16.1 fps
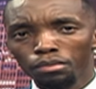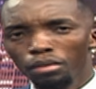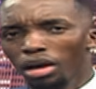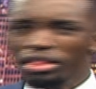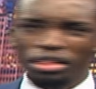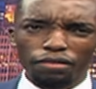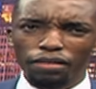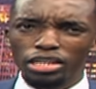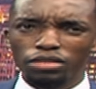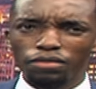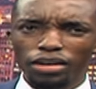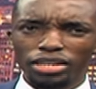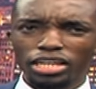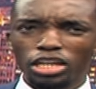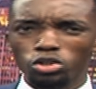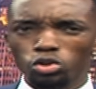And the vice
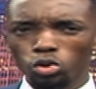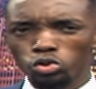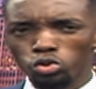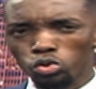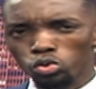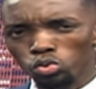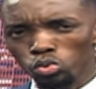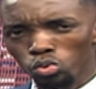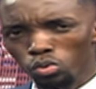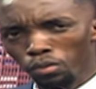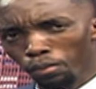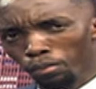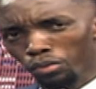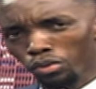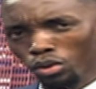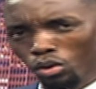versa is also true.
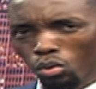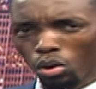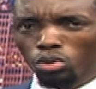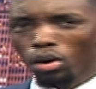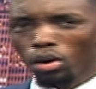Watu